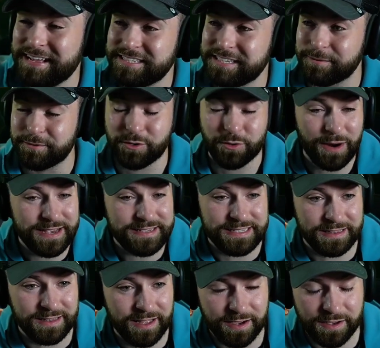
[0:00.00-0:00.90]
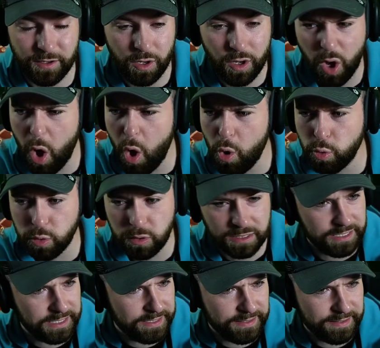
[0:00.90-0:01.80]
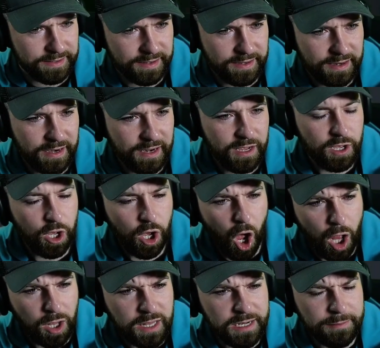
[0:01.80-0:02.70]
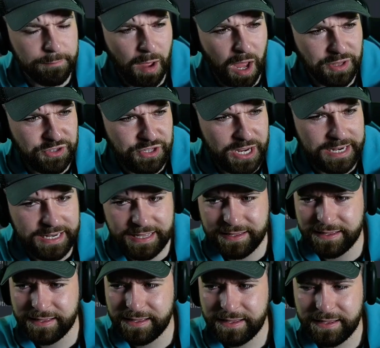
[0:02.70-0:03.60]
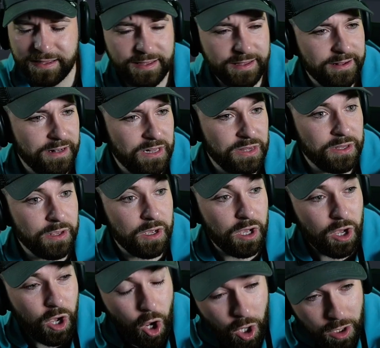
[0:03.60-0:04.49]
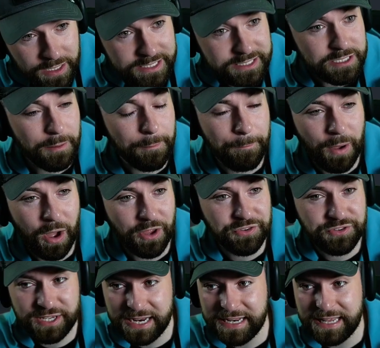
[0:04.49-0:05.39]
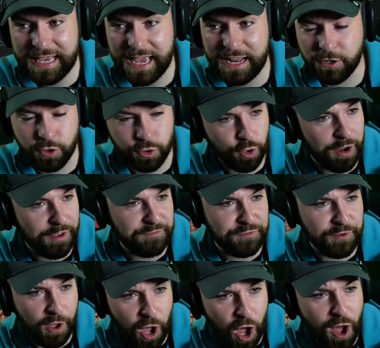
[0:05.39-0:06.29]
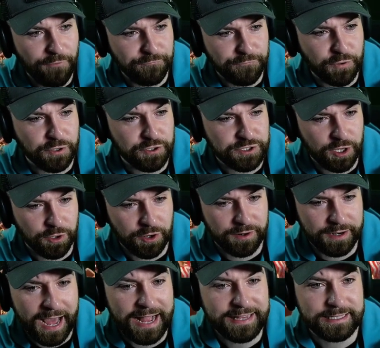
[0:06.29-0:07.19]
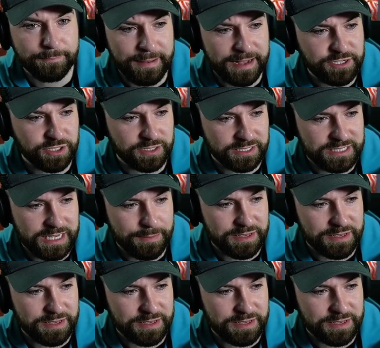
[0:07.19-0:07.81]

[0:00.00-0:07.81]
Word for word: some crazy luck. Holy. Holit, Maldini. Holit, Maldini, and Cruyff, all first owner, not to mention the team of the